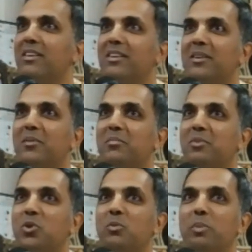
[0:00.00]
uh,
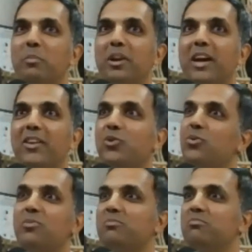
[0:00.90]
good people, can
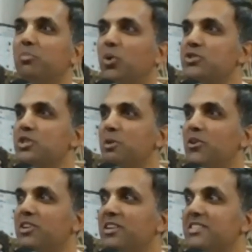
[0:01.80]
you boast
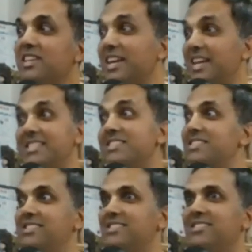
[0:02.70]
about it and say,
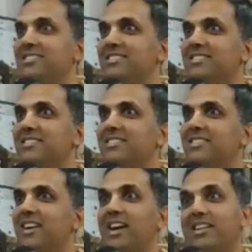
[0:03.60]
yes,
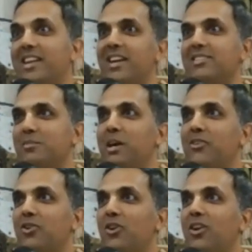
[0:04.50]
I drank some
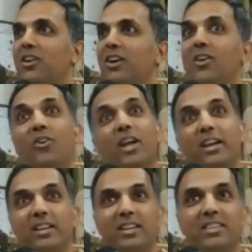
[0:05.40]
alcohol or
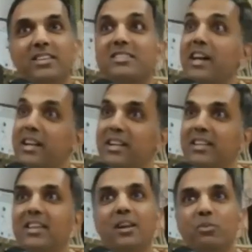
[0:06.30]
I did this, I
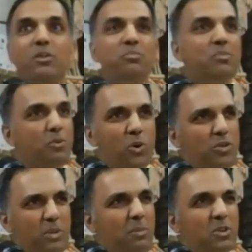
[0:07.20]
did that? We, we
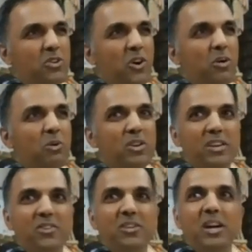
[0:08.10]
won't be able to talk
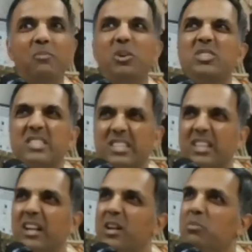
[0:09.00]
about it no? because
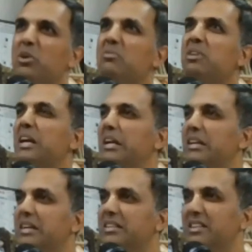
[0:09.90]
there's a little bit of
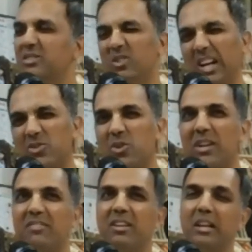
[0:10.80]
guilt and I
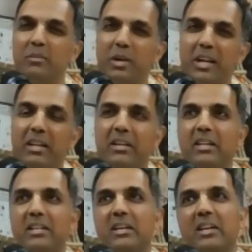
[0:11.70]
shouldn't have done it, but I
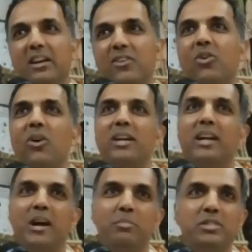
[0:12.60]
did it. You know, all
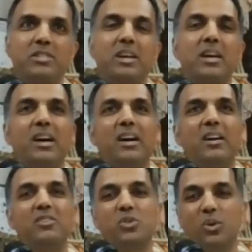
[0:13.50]
that happens.
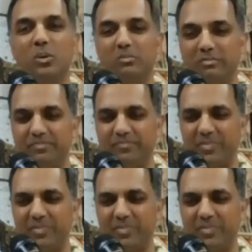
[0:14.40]
Uh, so,